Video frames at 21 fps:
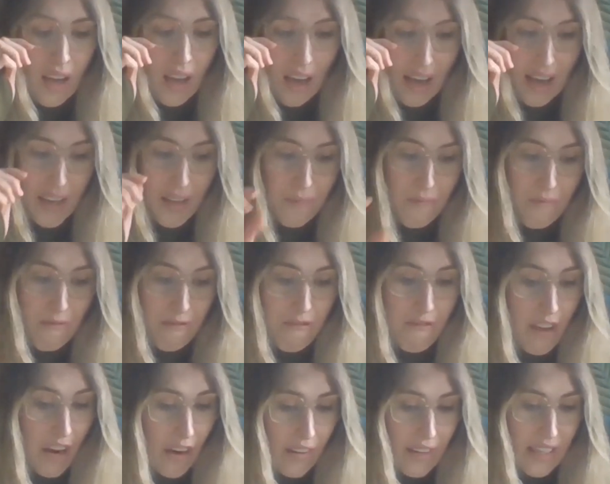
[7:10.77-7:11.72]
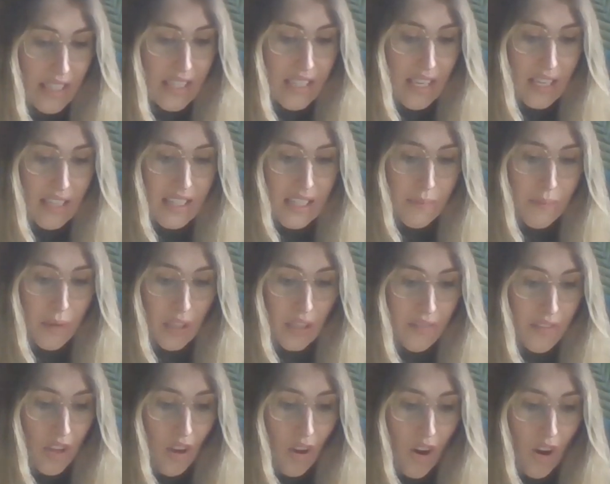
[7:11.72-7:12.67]
I am very sensible
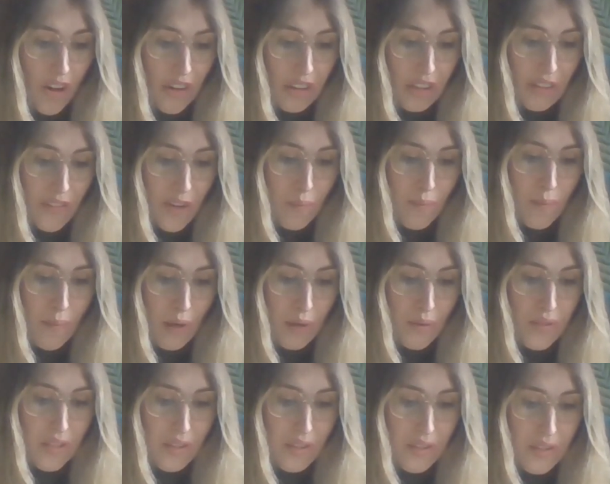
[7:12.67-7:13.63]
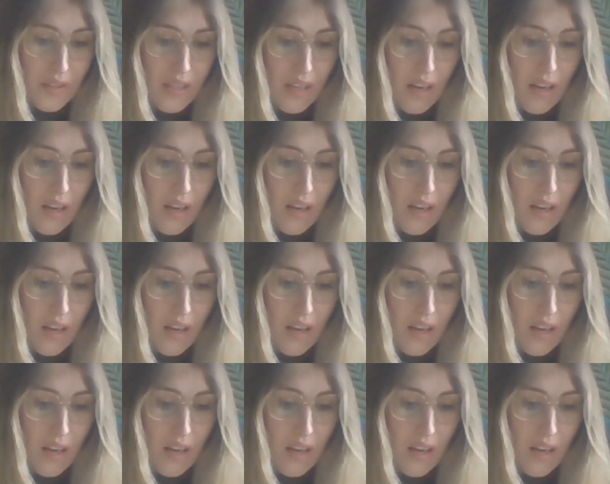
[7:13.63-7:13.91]
of the honor of your proposals,